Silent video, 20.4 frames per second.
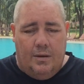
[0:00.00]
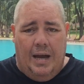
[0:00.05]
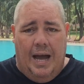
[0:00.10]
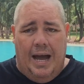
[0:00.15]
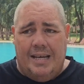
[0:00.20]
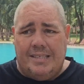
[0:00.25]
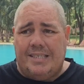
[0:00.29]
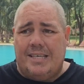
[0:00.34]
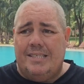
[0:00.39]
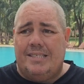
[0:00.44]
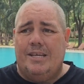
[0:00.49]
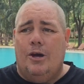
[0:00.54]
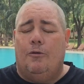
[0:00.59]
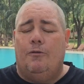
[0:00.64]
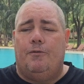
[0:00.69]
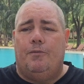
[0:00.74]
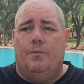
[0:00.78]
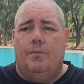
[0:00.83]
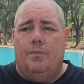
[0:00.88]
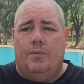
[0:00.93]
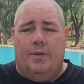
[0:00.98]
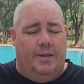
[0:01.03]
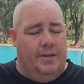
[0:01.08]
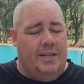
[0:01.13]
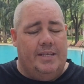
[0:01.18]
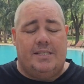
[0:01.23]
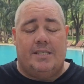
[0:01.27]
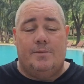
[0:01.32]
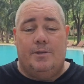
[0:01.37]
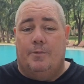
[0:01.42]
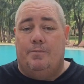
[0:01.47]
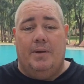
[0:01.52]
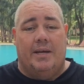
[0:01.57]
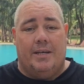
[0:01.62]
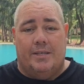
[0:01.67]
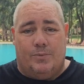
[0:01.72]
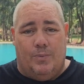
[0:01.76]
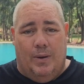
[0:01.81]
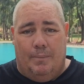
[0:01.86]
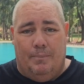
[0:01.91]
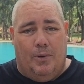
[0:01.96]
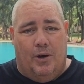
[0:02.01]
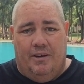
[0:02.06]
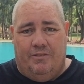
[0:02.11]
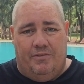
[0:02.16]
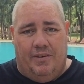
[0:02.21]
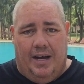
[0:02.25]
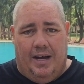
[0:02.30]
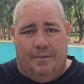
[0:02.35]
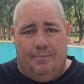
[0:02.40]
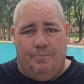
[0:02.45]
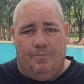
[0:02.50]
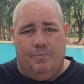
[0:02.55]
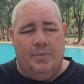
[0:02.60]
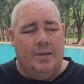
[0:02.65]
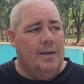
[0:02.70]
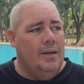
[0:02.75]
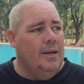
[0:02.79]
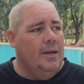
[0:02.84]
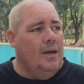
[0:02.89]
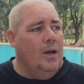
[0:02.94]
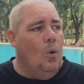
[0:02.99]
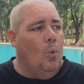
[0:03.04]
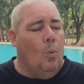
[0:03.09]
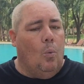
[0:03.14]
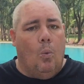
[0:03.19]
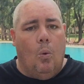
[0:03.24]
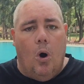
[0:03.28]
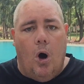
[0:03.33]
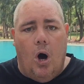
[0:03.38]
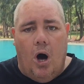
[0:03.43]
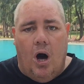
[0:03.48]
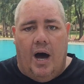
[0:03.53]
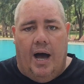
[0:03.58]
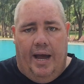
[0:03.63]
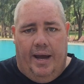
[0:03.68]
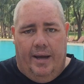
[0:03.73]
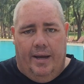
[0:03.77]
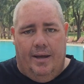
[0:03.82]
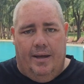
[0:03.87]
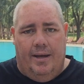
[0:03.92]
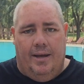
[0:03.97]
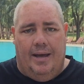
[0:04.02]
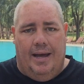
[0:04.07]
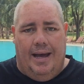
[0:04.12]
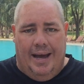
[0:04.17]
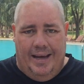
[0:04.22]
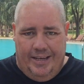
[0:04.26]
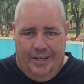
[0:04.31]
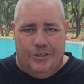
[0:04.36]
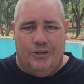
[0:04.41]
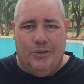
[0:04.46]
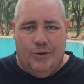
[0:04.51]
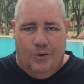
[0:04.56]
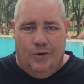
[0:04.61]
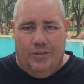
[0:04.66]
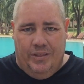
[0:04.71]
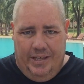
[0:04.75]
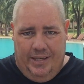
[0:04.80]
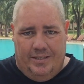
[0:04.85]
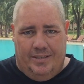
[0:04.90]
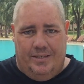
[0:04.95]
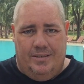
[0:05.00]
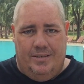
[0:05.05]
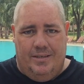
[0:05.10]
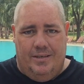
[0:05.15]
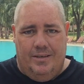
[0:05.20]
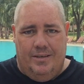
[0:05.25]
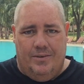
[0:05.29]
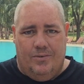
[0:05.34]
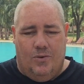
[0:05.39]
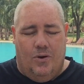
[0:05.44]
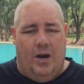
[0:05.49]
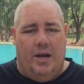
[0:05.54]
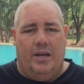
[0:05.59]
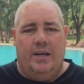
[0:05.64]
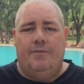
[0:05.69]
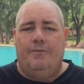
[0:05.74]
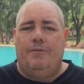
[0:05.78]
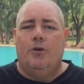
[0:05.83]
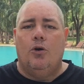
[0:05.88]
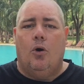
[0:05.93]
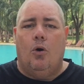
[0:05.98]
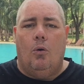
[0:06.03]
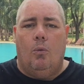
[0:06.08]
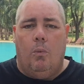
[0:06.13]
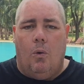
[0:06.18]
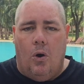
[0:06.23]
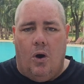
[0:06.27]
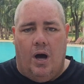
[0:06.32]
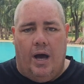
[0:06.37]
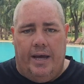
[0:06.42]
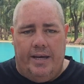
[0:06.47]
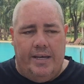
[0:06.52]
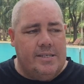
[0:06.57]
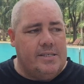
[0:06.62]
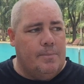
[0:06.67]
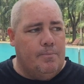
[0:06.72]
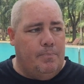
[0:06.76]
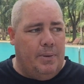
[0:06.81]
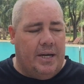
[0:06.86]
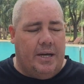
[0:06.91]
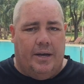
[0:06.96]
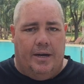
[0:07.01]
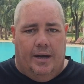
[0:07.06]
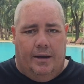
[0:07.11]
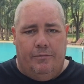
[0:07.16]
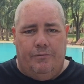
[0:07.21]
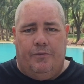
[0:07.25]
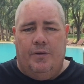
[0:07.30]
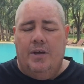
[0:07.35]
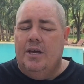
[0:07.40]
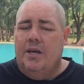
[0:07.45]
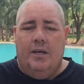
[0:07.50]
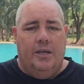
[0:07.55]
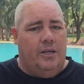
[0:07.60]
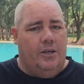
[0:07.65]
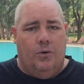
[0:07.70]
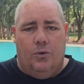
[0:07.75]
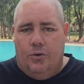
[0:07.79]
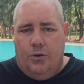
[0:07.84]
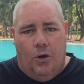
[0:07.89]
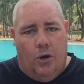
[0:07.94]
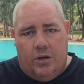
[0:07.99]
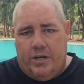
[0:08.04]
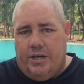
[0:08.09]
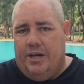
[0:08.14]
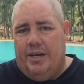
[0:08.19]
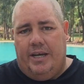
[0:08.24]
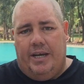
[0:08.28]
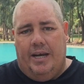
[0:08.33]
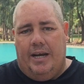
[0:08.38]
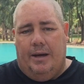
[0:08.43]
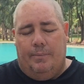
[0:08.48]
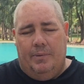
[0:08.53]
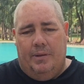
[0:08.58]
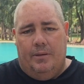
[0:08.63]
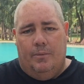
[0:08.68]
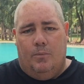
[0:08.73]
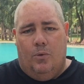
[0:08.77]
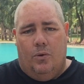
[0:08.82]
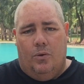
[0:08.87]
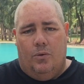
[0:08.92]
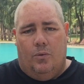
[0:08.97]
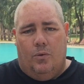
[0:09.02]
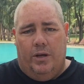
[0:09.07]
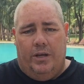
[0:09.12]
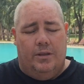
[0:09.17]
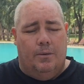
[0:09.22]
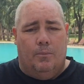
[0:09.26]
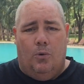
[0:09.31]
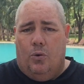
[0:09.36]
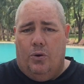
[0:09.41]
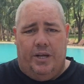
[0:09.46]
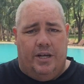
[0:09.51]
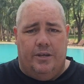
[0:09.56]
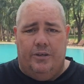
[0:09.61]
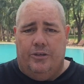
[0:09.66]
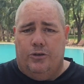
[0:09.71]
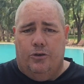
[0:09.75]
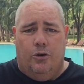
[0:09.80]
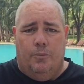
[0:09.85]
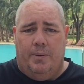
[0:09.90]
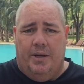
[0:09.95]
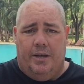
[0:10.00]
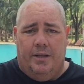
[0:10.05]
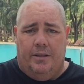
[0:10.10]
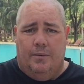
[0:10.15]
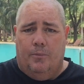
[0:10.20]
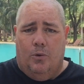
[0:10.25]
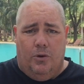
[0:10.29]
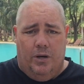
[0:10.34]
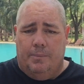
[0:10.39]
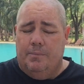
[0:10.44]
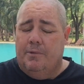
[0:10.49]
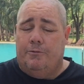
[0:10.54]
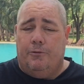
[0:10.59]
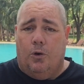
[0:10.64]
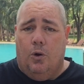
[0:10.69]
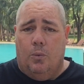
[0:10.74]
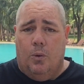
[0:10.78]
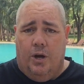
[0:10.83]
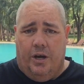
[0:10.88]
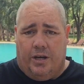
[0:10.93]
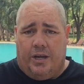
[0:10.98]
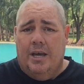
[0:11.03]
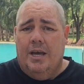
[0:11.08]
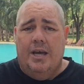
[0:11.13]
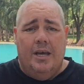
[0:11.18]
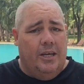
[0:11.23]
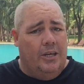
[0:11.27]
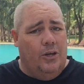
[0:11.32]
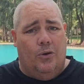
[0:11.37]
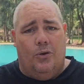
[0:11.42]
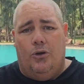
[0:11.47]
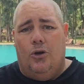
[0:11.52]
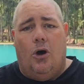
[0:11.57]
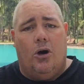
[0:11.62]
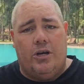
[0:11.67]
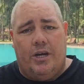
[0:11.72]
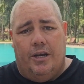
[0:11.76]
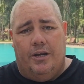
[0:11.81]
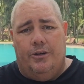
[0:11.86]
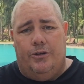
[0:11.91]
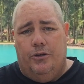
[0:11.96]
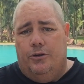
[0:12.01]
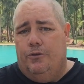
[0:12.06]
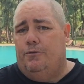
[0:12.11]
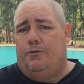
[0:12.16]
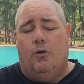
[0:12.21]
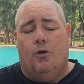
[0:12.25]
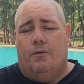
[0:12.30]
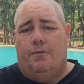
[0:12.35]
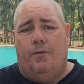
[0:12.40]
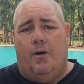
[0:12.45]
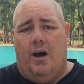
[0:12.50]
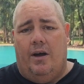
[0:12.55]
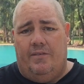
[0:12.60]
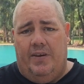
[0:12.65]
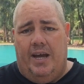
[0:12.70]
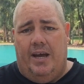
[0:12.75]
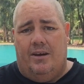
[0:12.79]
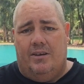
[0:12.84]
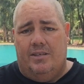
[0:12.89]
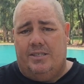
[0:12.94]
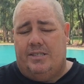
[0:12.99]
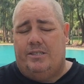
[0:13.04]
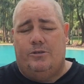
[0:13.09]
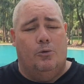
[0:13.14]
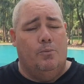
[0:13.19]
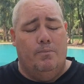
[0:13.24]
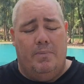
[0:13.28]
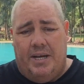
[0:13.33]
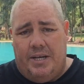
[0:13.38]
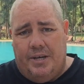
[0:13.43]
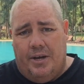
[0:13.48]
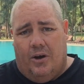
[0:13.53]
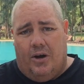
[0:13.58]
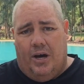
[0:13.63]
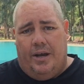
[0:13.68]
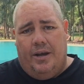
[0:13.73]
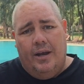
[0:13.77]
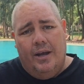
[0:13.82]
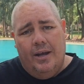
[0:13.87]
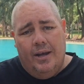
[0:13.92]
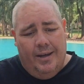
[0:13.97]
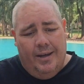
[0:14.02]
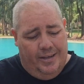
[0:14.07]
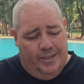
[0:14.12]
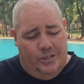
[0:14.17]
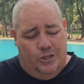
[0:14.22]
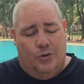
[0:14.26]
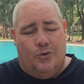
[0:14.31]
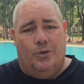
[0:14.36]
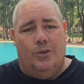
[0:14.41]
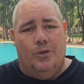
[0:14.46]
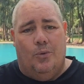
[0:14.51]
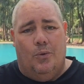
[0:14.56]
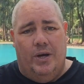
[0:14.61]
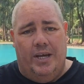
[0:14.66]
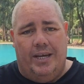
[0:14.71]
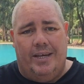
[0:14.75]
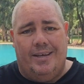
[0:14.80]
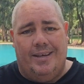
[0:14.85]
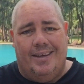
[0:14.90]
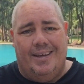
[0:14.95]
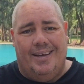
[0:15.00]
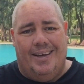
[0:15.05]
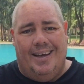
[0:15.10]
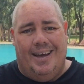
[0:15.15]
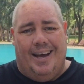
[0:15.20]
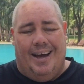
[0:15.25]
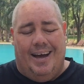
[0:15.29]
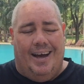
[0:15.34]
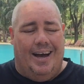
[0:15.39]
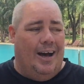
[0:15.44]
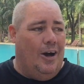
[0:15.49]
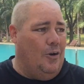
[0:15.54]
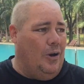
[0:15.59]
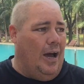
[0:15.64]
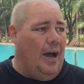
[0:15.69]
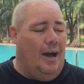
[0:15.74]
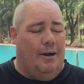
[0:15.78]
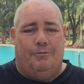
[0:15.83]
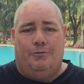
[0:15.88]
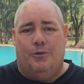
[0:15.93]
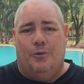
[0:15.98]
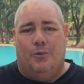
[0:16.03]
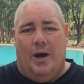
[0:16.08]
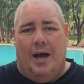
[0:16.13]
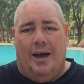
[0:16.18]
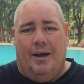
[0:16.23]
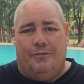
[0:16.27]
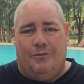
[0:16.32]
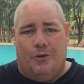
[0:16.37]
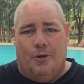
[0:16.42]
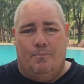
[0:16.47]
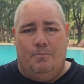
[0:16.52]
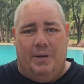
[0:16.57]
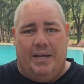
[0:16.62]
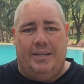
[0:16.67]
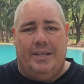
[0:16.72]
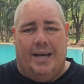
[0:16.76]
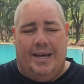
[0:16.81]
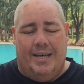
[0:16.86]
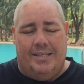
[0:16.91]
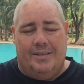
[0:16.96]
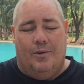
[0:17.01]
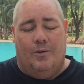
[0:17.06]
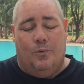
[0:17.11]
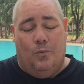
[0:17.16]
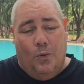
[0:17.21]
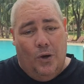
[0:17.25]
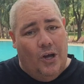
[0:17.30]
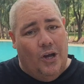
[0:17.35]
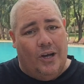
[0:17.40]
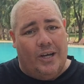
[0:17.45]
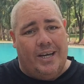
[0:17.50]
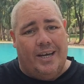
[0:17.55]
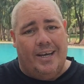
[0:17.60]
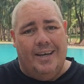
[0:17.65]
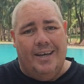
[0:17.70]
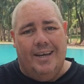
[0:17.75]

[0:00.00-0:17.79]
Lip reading: Ask yourself, and this is the biggest one by far, why are you doing this, right? If your why isn't big enough, you're not going to get up in the morning and do a bit in the morning before work. You're not going to do 4 or 5 hours till midnight during the week after a big day of work.